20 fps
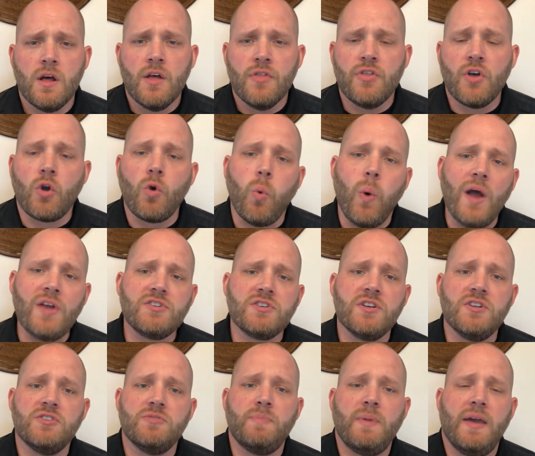The
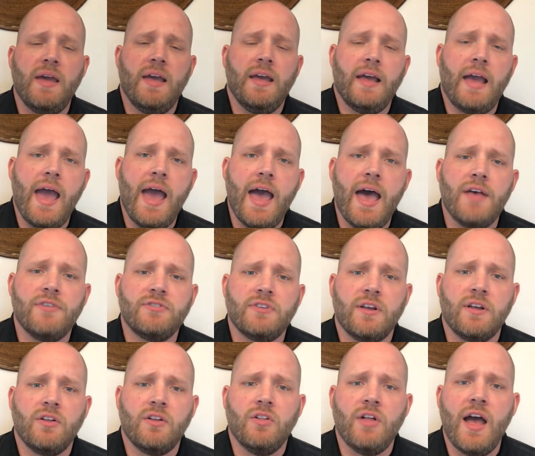questions being asked in
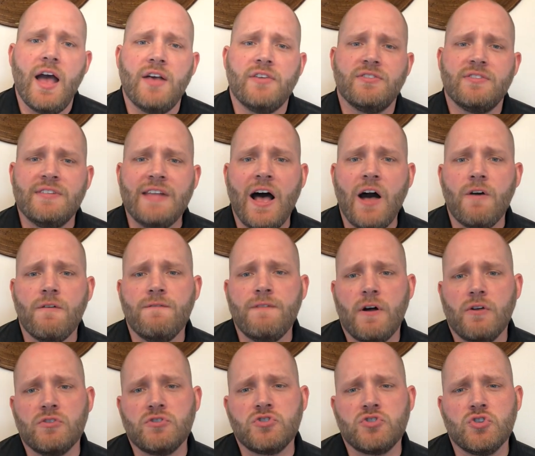class now
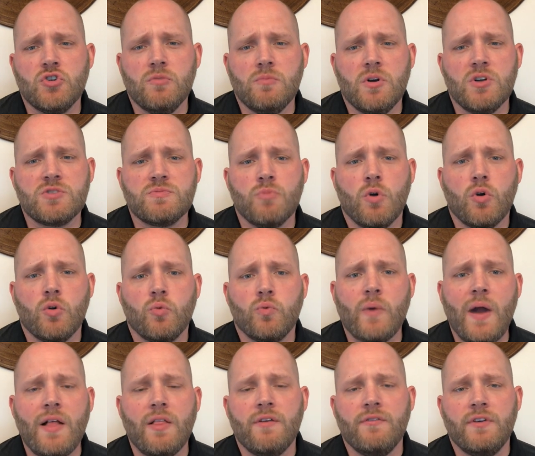felt so much more
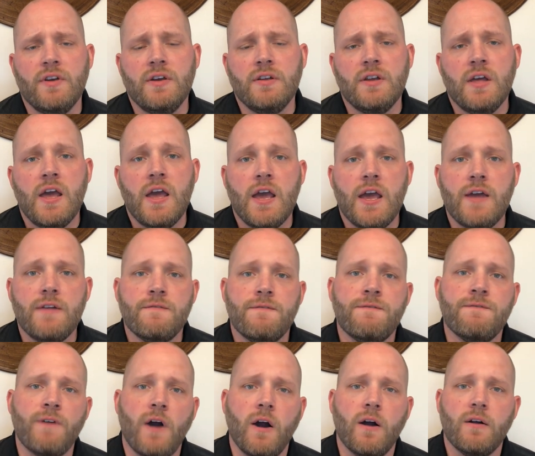relevant and
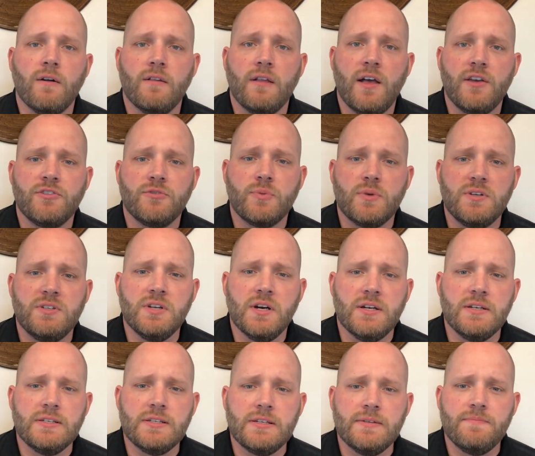far less
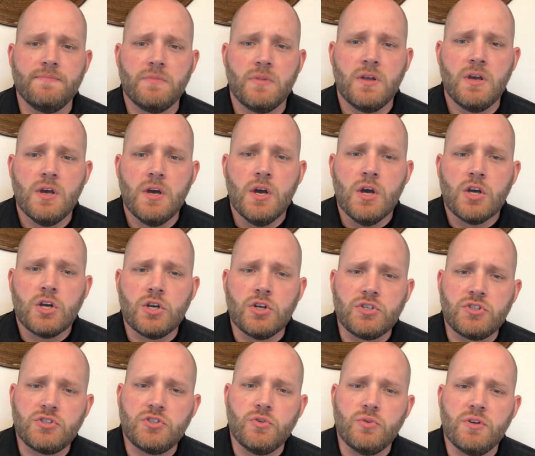redundant. Could
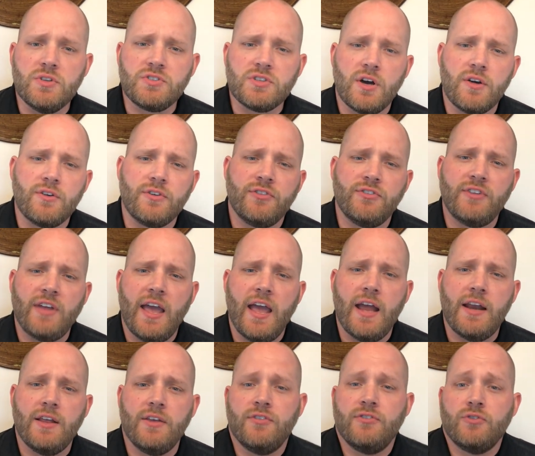students
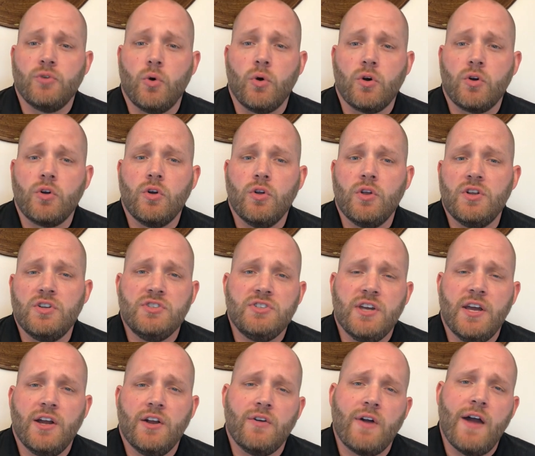understand historical and
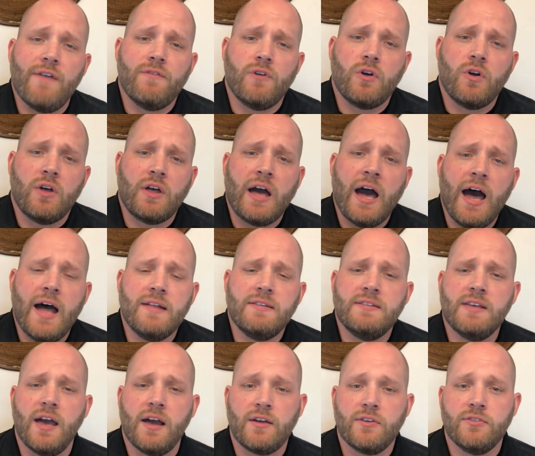geographical
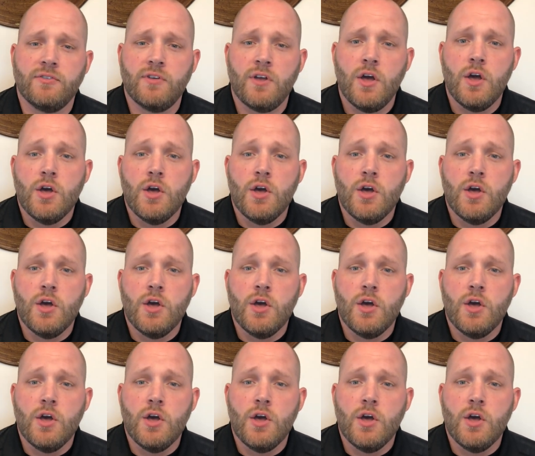context?